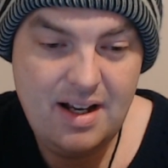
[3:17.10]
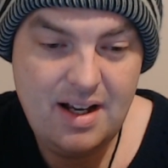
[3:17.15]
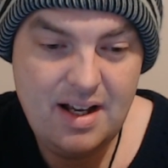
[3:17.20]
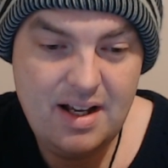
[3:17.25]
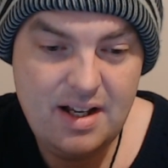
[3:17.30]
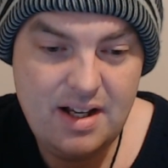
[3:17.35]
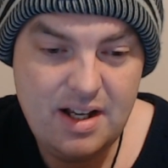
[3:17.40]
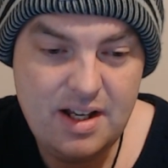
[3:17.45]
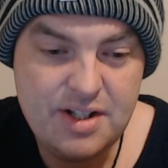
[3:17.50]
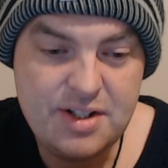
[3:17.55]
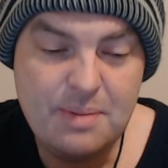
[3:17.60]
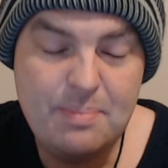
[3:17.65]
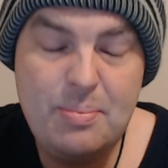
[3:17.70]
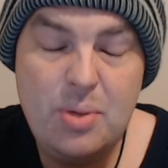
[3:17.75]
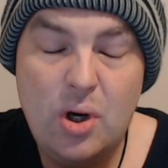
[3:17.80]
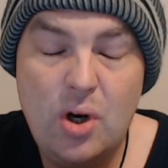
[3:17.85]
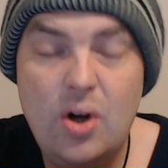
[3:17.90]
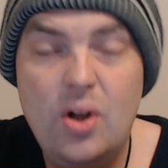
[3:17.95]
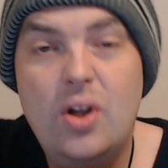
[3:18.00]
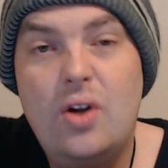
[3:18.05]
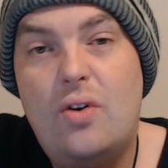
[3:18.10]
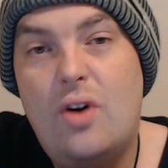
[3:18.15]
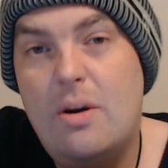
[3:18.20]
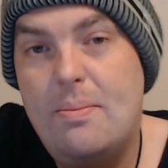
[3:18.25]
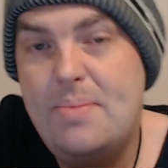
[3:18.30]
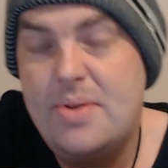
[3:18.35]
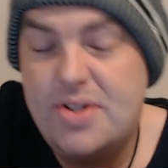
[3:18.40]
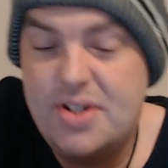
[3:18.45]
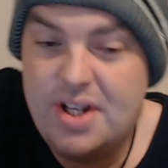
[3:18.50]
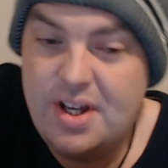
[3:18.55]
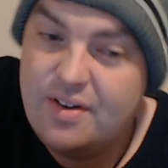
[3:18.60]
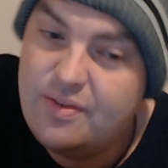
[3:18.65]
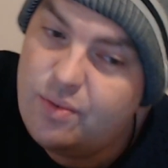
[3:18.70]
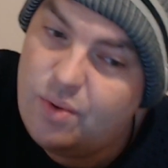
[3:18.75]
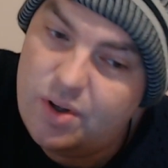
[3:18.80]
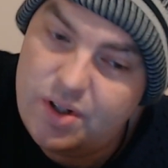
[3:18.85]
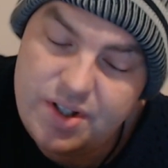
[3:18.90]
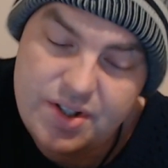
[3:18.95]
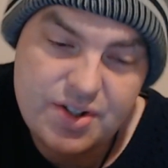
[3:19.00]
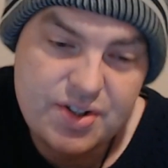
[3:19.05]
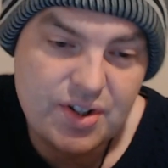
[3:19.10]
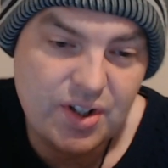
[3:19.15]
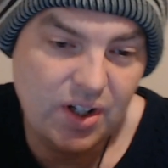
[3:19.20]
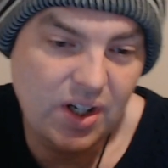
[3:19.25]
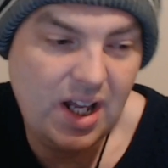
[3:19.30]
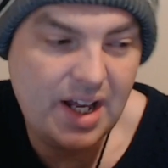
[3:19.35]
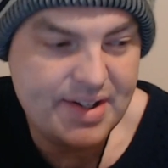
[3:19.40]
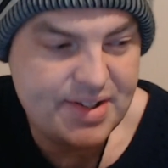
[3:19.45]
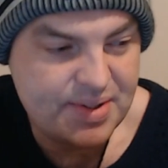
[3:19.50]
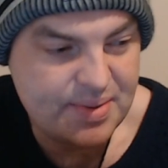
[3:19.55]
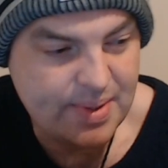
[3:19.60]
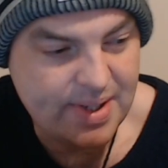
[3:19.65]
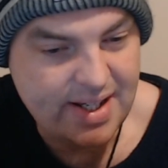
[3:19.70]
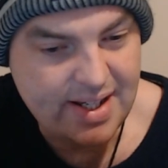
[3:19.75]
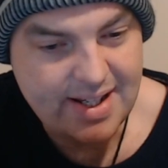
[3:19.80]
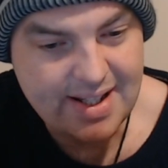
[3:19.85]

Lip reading: as a polar opposite of what you saw last week.